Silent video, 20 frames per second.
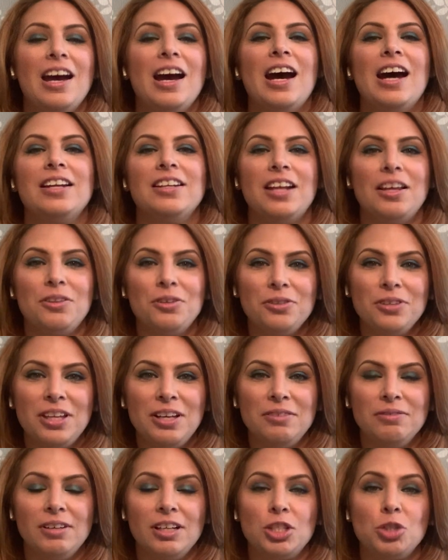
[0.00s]
Another
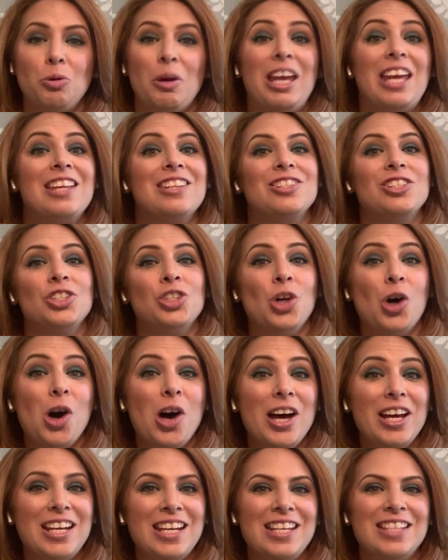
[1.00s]
thing Feng Shui is
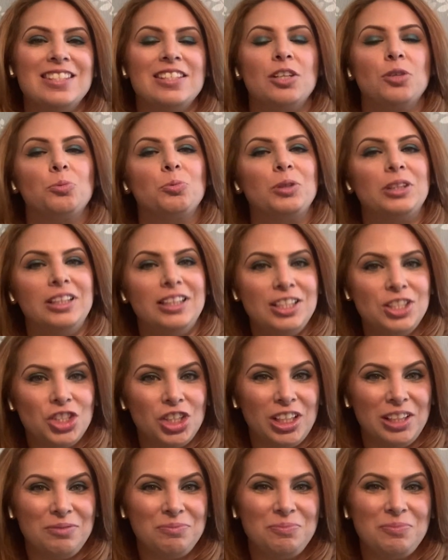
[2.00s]
not is a
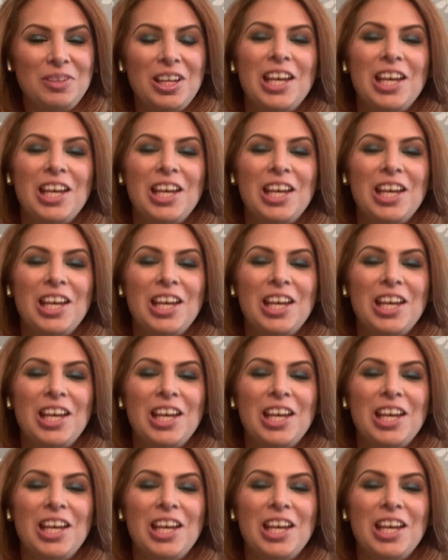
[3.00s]
religion.